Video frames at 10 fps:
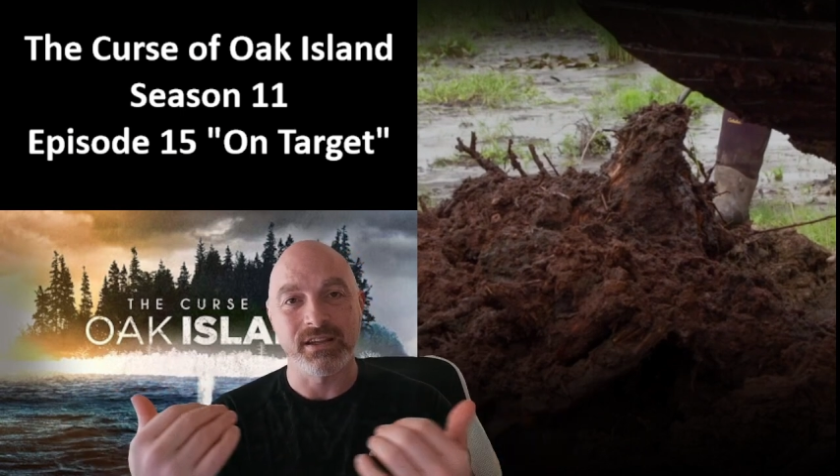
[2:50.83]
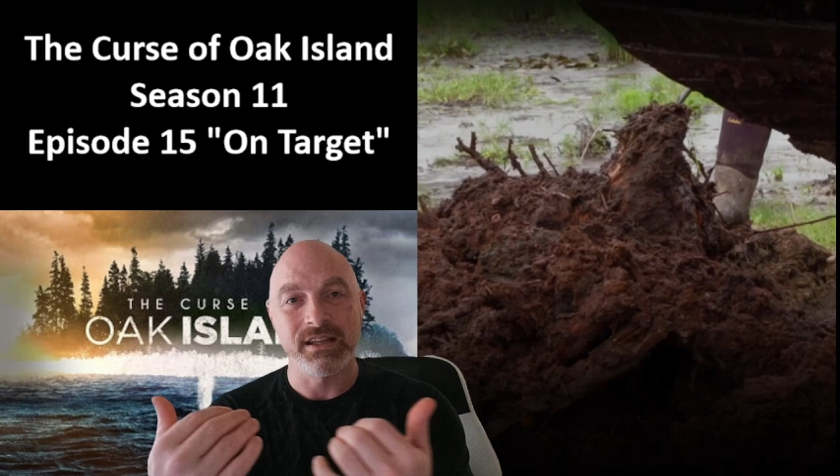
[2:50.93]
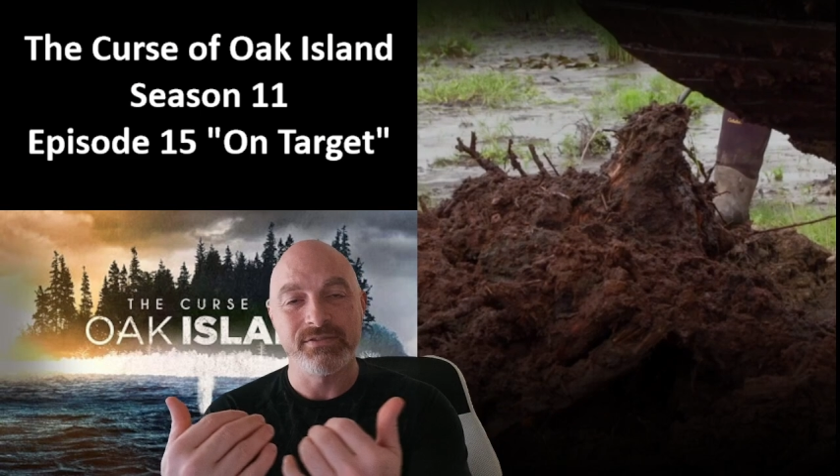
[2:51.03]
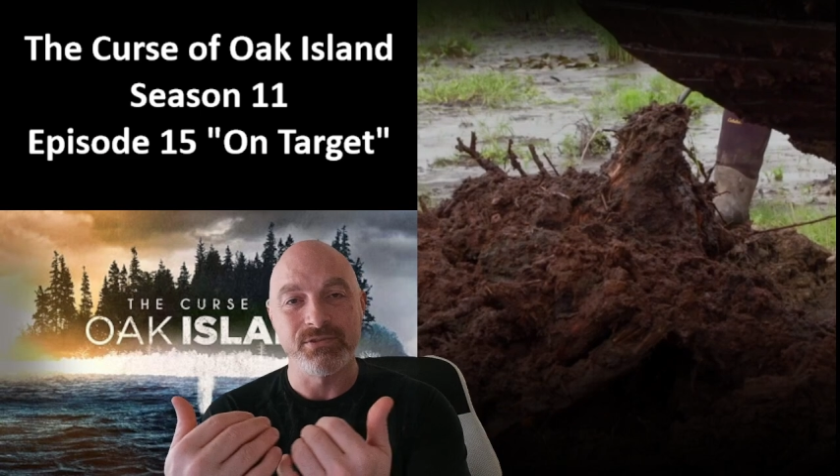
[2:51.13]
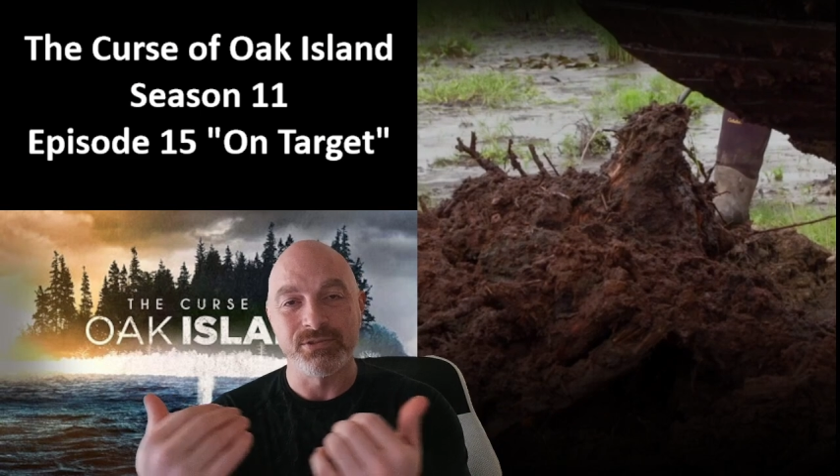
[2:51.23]

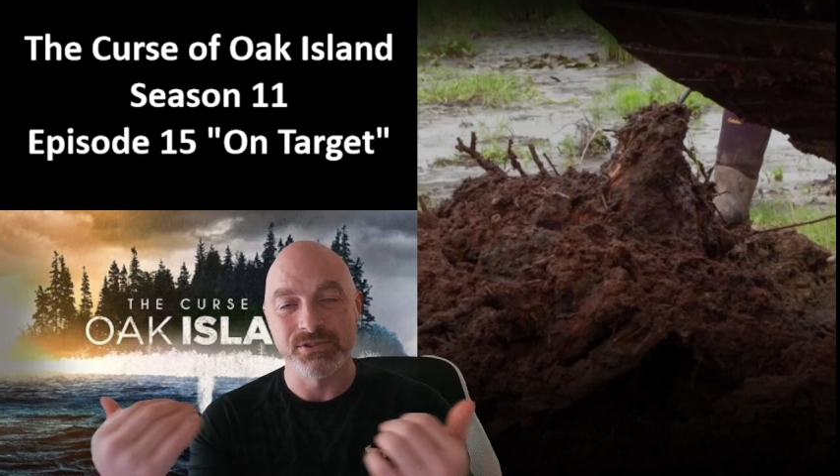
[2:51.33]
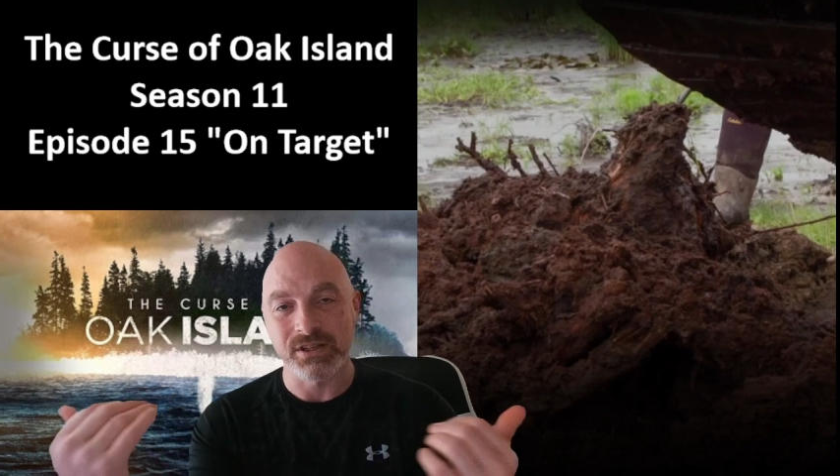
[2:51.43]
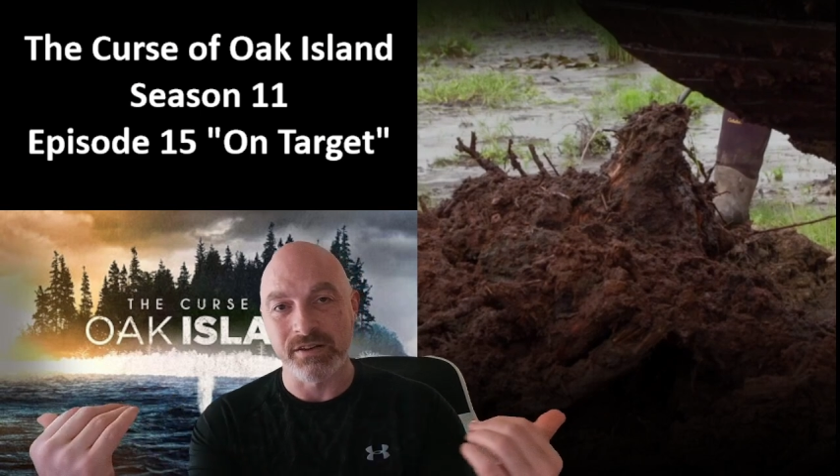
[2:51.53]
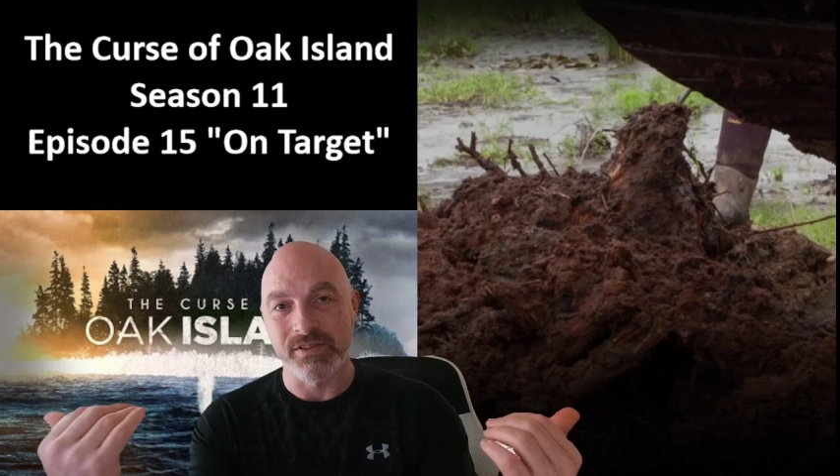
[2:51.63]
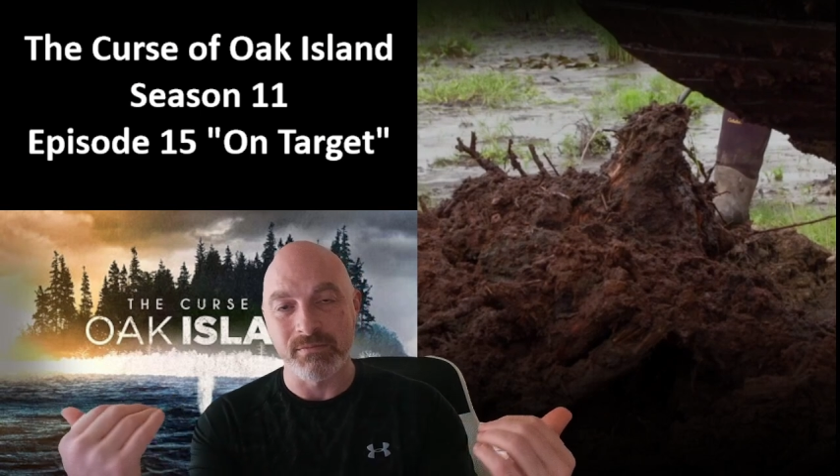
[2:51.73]
levels
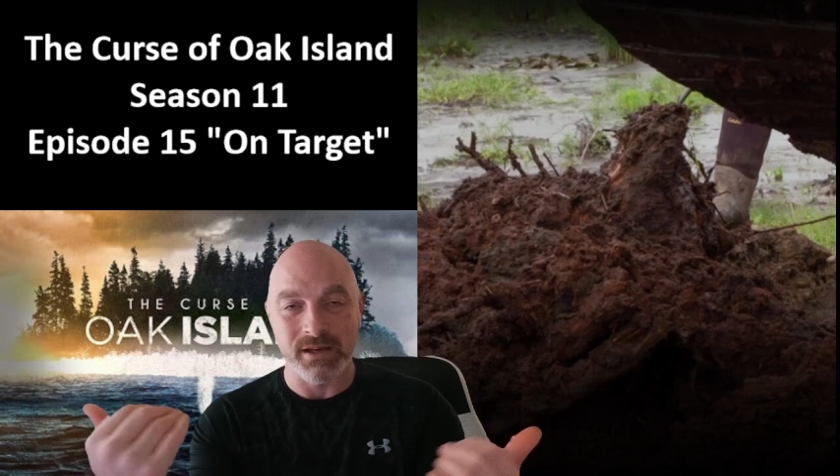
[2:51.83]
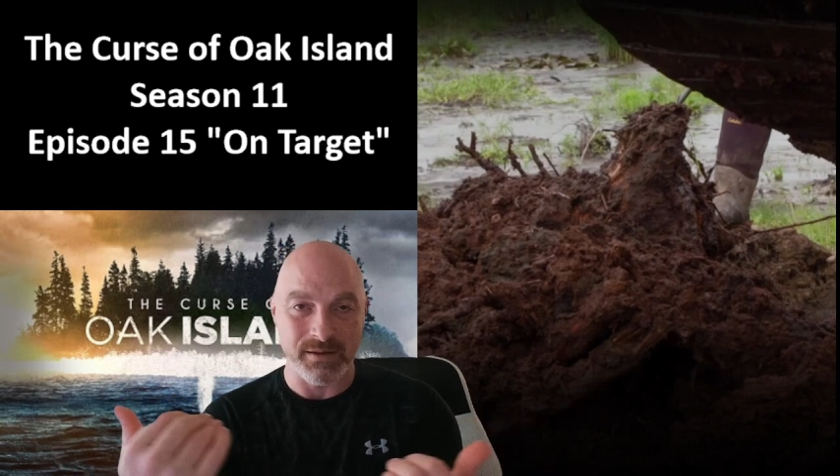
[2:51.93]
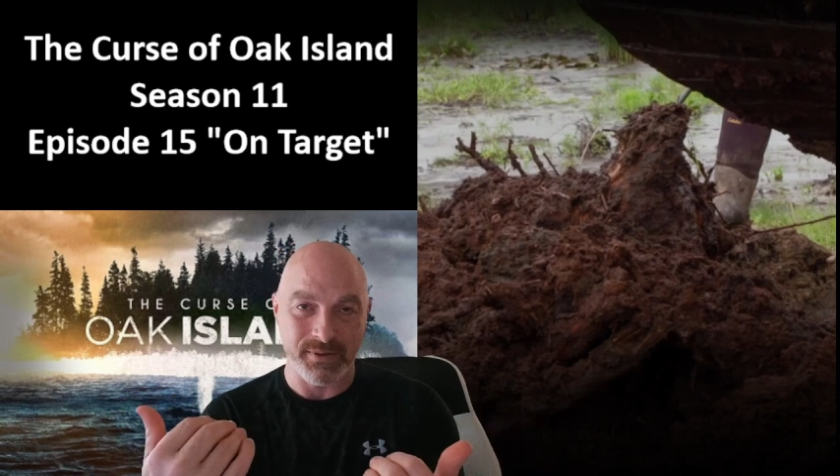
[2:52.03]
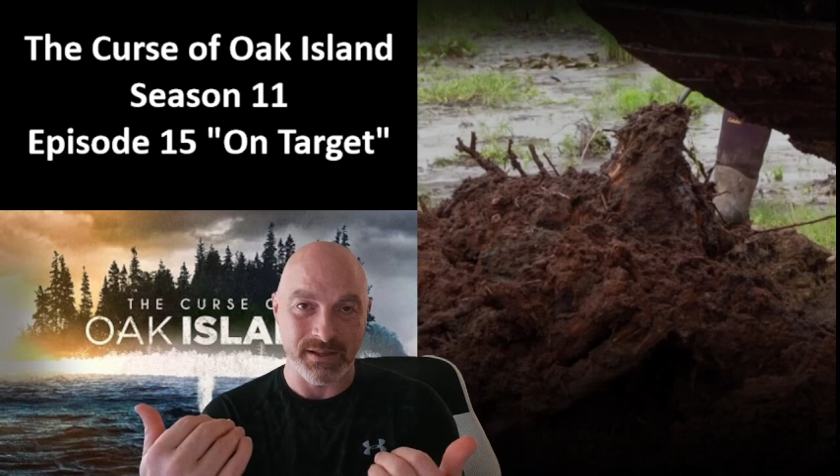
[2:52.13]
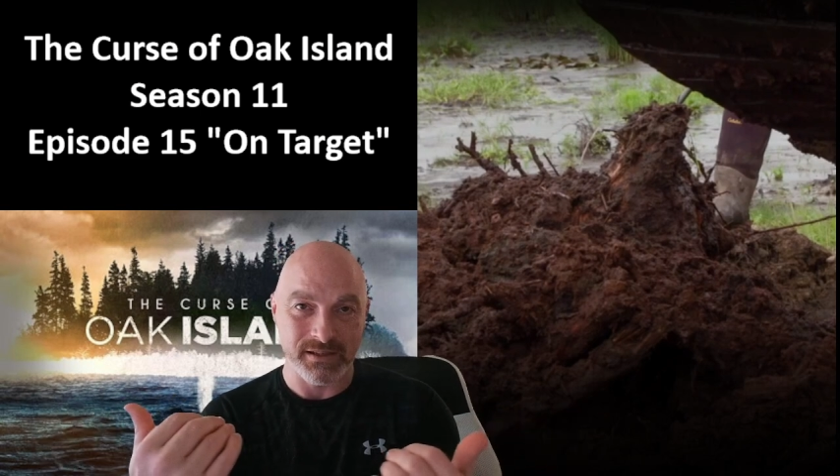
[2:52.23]
of the money
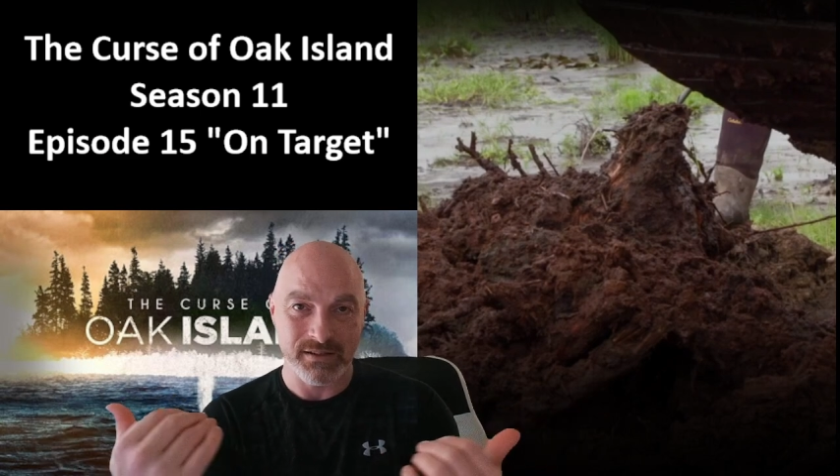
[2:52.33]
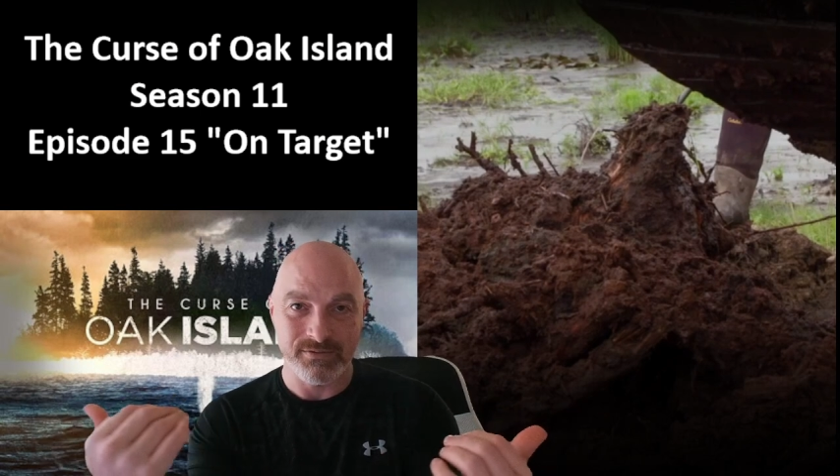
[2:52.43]
pit.